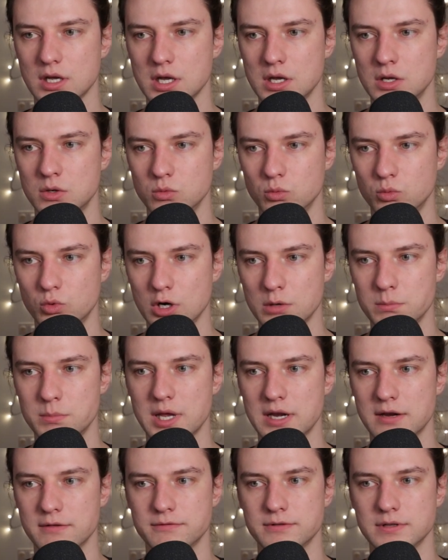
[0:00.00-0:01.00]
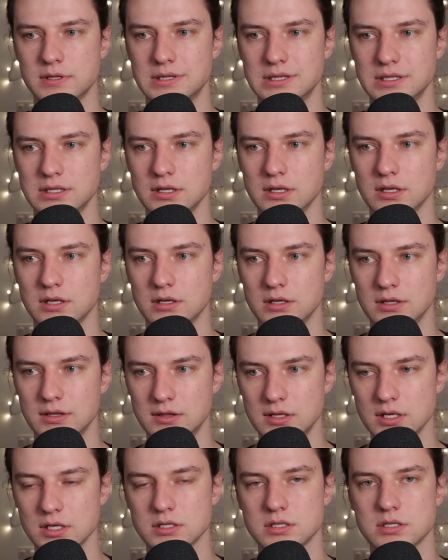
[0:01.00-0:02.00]
and what benefit
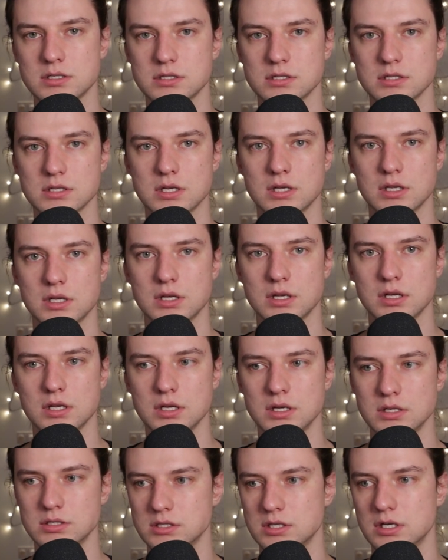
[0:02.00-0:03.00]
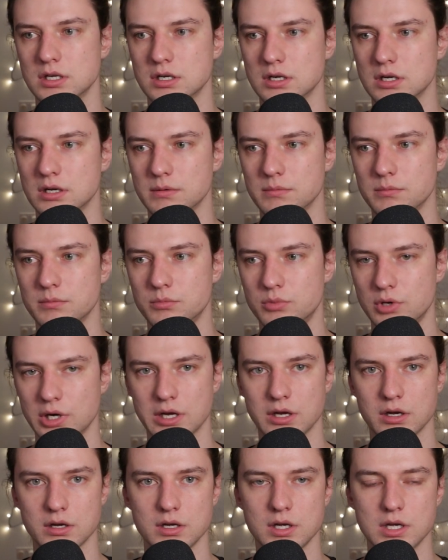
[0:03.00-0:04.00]
this is going to
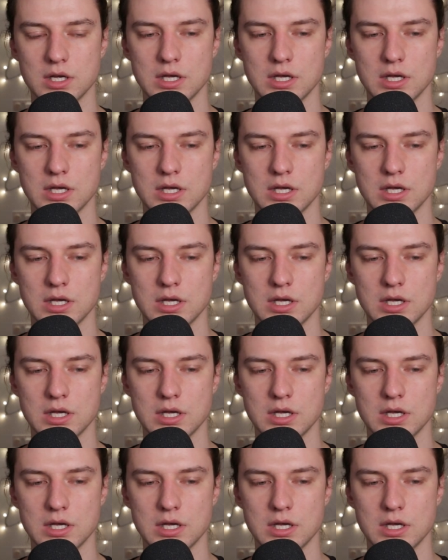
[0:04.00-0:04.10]
bring.